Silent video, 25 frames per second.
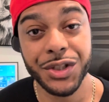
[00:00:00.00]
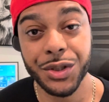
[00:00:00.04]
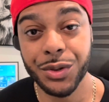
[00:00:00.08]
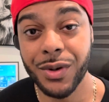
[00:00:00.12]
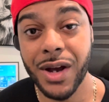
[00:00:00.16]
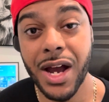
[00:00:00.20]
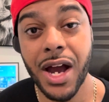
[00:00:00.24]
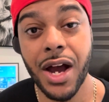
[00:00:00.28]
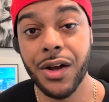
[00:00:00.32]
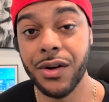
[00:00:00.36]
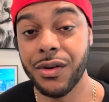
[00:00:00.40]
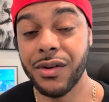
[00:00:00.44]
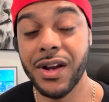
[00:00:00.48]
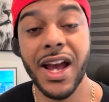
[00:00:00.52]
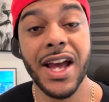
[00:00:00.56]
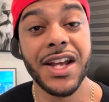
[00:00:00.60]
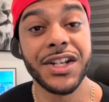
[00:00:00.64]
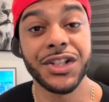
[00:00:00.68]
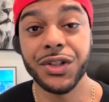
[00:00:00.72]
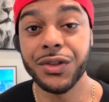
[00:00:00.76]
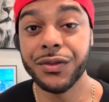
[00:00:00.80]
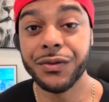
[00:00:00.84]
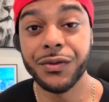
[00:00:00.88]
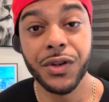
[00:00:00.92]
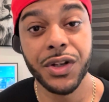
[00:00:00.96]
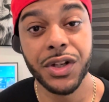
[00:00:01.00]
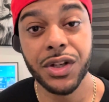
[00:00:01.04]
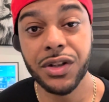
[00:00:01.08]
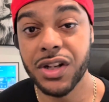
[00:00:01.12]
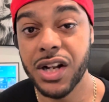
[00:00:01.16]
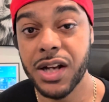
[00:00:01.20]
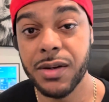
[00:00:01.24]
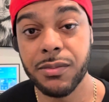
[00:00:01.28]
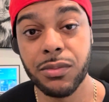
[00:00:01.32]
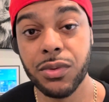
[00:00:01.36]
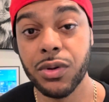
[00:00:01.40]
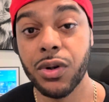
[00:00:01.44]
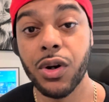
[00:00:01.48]
you out or ask you for your
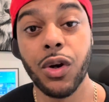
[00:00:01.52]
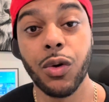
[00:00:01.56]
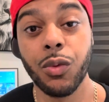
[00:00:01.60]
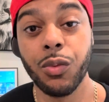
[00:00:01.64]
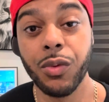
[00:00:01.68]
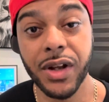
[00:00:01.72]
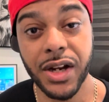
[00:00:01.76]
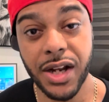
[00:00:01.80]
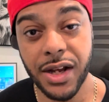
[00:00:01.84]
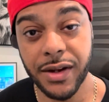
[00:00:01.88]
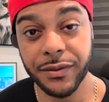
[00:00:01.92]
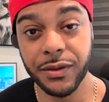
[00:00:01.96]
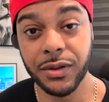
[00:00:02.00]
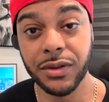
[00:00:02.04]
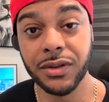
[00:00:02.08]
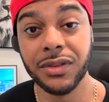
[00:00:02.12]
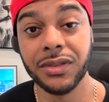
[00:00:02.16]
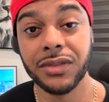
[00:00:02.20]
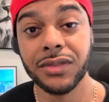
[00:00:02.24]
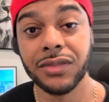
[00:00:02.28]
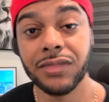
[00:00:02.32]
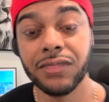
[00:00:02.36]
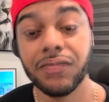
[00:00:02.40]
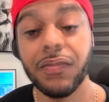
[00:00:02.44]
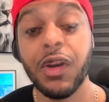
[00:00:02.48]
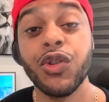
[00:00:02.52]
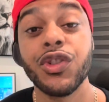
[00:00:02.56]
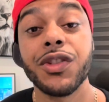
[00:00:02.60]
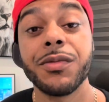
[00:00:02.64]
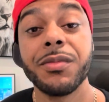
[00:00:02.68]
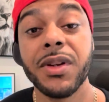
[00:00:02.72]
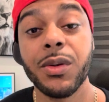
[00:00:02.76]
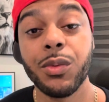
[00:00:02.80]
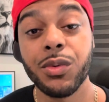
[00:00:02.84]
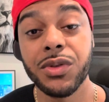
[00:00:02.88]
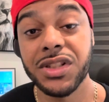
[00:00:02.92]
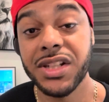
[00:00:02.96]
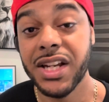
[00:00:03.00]
number or whatever. Most
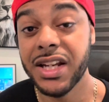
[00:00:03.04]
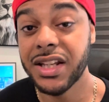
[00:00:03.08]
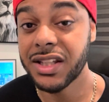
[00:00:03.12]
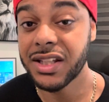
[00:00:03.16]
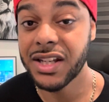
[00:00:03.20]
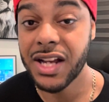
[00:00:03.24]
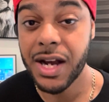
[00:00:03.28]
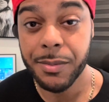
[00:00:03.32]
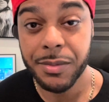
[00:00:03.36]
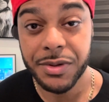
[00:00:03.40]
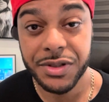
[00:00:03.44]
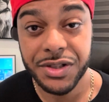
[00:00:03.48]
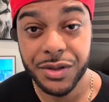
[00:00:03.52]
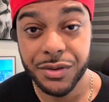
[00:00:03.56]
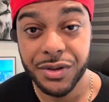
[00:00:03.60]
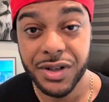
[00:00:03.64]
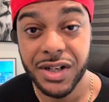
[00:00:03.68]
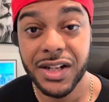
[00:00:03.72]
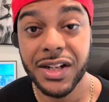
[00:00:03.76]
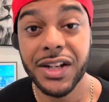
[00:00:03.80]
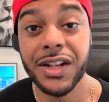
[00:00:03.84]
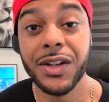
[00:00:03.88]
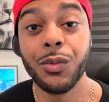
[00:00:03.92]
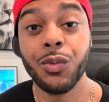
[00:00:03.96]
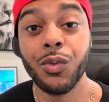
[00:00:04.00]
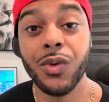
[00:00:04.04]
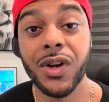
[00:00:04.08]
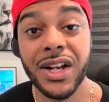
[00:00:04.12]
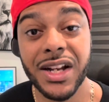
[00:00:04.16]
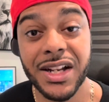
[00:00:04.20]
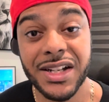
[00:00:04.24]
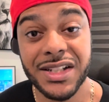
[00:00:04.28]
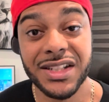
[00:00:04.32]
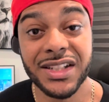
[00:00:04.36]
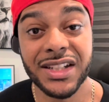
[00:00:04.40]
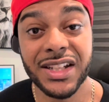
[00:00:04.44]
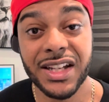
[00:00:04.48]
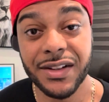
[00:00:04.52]
men will take the opportunity when
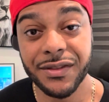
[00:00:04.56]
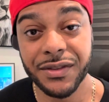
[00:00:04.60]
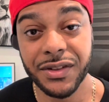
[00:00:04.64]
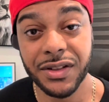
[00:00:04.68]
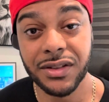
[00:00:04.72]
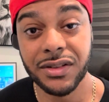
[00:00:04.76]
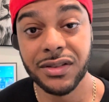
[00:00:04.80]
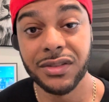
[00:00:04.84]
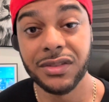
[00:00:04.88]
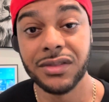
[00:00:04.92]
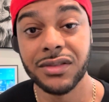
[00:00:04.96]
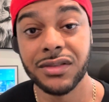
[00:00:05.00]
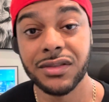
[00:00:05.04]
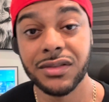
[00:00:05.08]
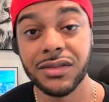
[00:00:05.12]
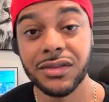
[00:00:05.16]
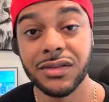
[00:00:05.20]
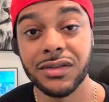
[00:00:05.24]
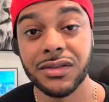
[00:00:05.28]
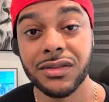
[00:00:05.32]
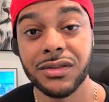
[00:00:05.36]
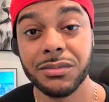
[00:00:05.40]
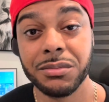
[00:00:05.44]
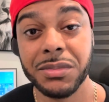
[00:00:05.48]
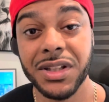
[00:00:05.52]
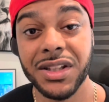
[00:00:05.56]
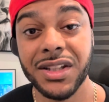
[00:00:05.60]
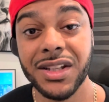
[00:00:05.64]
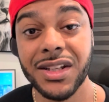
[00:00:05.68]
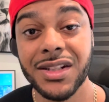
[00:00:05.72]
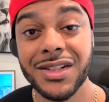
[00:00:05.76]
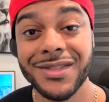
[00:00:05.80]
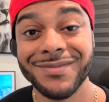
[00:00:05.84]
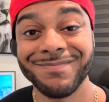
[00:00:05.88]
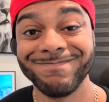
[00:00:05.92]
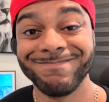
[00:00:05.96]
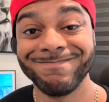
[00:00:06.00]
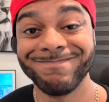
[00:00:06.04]
it's given. But
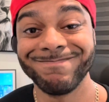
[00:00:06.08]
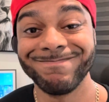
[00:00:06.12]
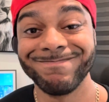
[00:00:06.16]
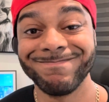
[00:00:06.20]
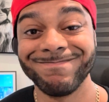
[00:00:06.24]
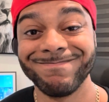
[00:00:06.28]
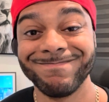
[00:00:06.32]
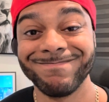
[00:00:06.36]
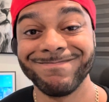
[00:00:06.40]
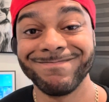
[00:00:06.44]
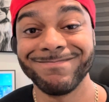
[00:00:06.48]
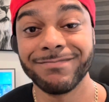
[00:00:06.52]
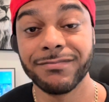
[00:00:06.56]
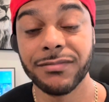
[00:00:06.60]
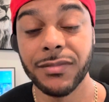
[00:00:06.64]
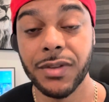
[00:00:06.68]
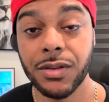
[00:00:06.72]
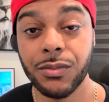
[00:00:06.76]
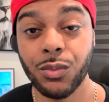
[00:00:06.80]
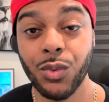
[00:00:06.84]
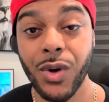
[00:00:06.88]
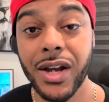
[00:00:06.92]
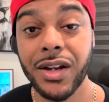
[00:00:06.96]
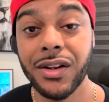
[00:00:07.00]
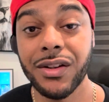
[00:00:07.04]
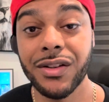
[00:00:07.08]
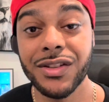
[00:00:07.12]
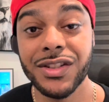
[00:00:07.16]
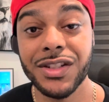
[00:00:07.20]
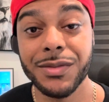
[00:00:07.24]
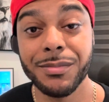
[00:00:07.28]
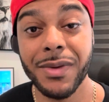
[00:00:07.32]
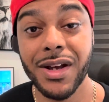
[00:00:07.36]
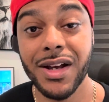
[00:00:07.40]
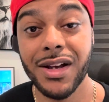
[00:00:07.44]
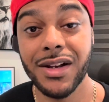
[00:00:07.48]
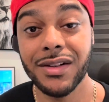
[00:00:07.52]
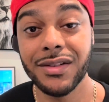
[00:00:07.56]
this white girl
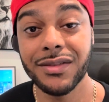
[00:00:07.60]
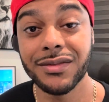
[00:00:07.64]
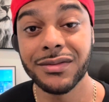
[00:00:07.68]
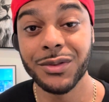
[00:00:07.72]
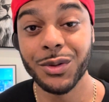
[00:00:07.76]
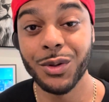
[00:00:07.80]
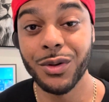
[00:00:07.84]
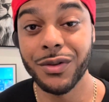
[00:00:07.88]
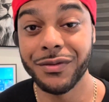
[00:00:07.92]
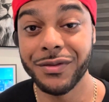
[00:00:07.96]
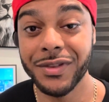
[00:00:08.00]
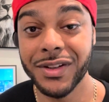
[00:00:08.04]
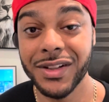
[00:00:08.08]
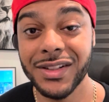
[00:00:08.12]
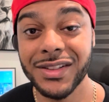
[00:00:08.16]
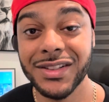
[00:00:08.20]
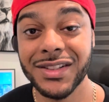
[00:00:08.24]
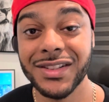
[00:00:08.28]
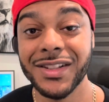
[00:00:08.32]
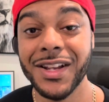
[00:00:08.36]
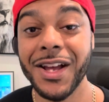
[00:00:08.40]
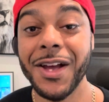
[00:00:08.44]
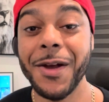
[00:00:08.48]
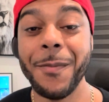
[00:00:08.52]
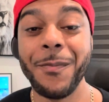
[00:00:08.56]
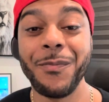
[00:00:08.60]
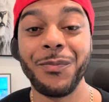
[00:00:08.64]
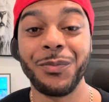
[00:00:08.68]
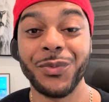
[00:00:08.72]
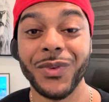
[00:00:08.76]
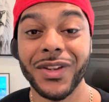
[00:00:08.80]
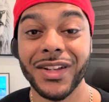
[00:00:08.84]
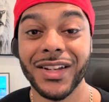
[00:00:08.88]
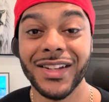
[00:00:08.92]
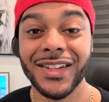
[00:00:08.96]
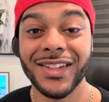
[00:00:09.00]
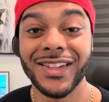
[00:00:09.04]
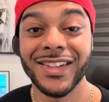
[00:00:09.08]
smile, no offense,
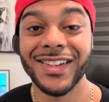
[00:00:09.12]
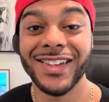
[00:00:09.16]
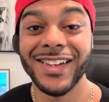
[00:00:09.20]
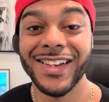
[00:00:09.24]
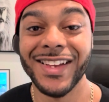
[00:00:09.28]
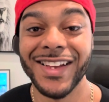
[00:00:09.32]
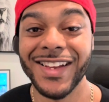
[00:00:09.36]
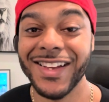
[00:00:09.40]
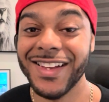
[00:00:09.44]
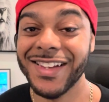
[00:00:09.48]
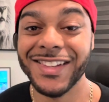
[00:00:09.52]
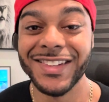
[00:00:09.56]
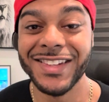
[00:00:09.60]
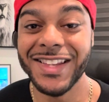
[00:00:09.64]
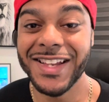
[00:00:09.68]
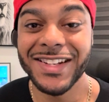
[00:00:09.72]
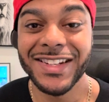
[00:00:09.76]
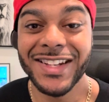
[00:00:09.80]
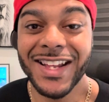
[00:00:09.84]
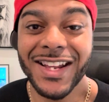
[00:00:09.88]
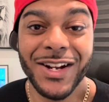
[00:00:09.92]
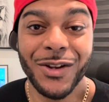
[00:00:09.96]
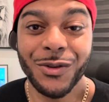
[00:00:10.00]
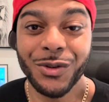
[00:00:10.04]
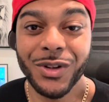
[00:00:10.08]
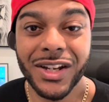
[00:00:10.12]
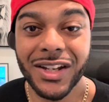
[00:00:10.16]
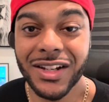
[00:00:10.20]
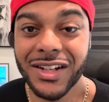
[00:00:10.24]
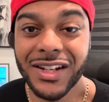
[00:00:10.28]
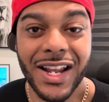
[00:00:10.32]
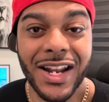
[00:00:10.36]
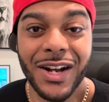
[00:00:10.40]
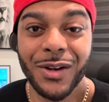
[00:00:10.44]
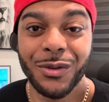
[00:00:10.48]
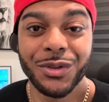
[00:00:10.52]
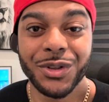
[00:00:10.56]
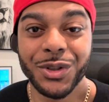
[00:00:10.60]
that
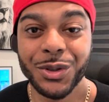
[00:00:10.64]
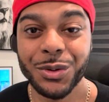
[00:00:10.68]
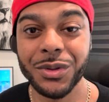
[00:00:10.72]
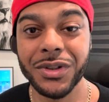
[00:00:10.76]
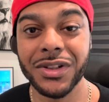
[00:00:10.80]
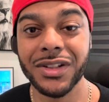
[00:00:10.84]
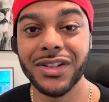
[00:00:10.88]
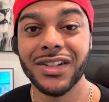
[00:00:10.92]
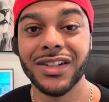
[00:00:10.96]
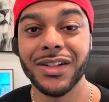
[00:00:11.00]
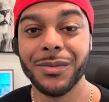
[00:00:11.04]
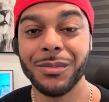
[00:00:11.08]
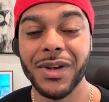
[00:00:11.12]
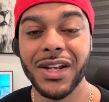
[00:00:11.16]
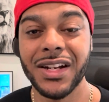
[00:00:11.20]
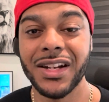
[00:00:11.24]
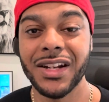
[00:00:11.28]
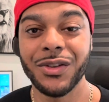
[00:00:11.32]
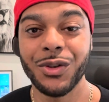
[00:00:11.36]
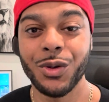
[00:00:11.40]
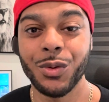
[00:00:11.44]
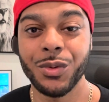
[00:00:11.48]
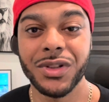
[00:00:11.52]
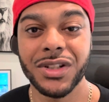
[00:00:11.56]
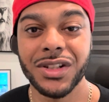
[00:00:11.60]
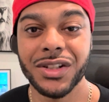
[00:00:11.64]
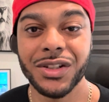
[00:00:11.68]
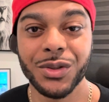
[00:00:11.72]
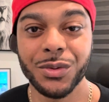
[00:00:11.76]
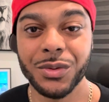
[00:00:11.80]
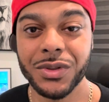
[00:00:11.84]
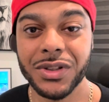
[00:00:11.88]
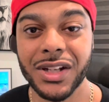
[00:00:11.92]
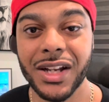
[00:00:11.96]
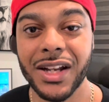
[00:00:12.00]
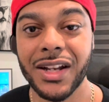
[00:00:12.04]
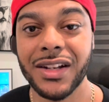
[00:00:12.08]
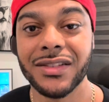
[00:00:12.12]
don't do it. A man don't know what to do
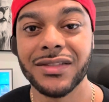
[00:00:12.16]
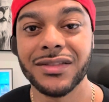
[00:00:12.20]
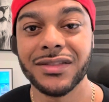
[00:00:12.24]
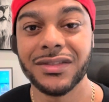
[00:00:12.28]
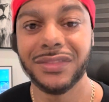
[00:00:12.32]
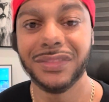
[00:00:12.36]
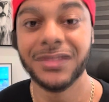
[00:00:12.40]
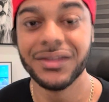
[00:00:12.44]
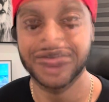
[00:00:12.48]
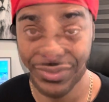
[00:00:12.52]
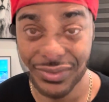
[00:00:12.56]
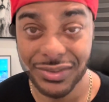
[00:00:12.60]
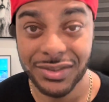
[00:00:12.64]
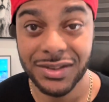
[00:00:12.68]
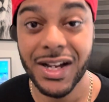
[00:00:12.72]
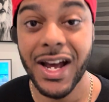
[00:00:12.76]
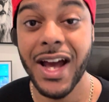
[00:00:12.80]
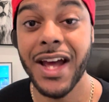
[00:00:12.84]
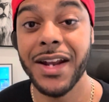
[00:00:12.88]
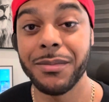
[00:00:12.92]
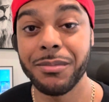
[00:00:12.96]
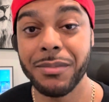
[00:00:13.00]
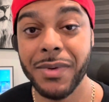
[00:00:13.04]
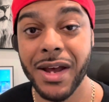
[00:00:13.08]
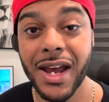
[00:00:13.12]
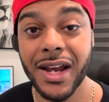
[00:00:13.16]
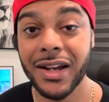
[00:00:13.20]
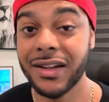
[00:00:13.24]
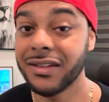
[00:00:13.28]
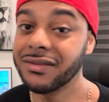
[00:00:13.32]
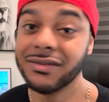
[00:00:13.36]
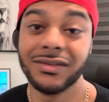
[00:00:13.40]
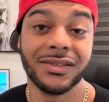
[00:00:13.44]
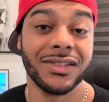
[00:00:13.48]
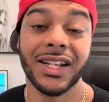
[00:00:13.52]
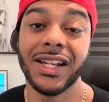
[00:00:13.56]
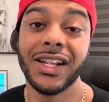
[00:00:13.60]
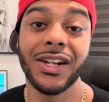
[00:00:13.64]
with that. Just nodding
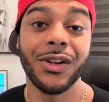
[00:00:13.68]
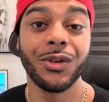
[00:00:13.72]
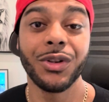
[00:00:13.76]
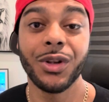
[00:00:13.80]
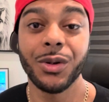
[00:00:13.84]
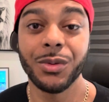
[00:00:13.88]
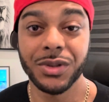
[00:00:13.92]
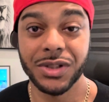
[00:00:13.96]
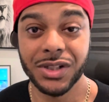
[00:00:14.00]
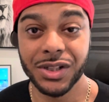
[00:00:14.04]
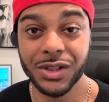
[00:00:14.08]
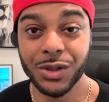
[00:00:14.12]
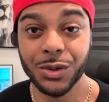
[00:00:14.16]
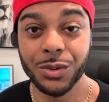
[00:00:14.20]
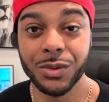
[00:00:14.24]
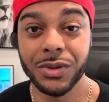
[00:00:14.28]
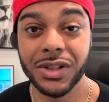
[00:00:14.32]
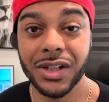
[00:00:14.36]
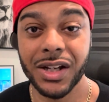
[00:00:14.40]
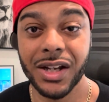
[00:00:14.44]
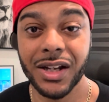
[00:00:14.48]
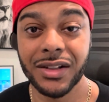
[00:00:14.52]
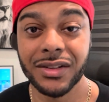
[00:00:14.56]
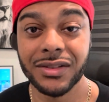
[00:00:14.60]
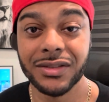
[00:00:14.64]
back, he don't know what to do with that.